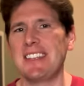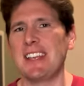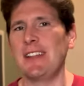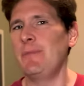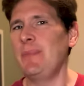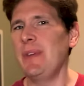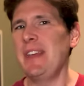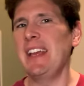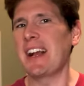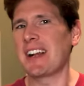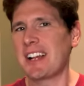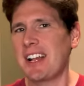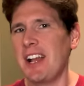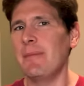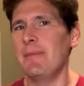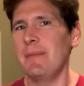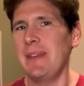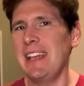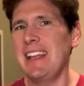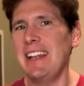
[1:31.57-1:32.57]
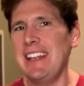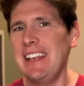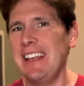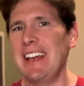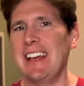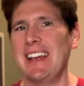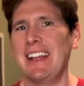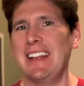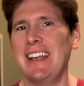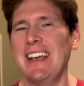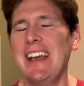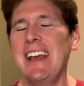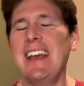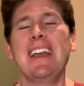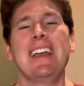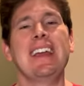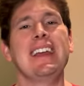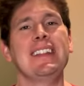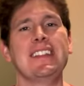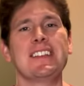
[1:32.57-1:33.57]
and be a comedian
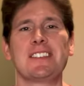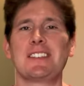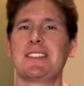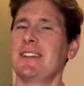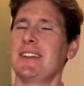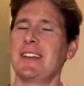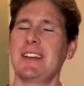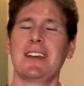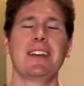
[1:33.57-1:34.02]
in this